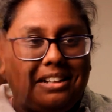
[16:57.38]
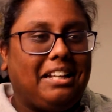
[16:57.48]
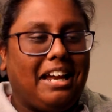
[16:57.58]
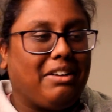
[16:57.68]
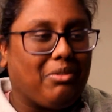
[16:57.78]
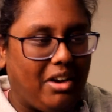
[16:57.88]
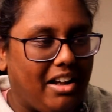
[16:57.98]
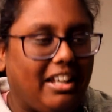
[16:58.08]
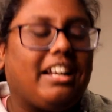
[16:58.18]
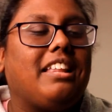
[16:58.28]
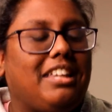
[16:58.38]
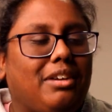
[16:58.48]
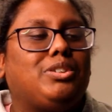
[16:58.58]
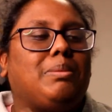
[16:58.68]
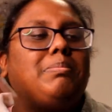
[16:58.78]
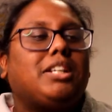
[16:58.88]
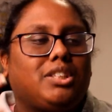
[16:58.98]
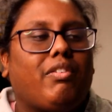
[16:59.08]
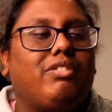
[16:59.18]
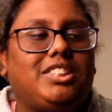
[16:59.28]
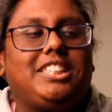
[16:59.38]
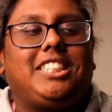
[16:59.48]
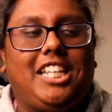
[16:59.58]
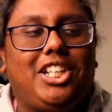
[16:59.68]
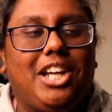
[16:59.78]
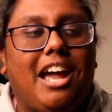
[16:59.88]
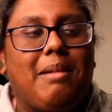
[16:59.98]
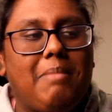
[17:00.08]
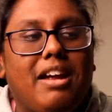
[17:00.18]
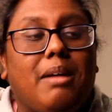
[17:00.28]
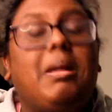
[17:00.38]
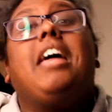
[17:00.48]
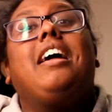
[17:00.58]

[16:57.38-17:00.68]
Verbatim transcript: it like real. Like I think it was a mix of obviously CGI and makeup.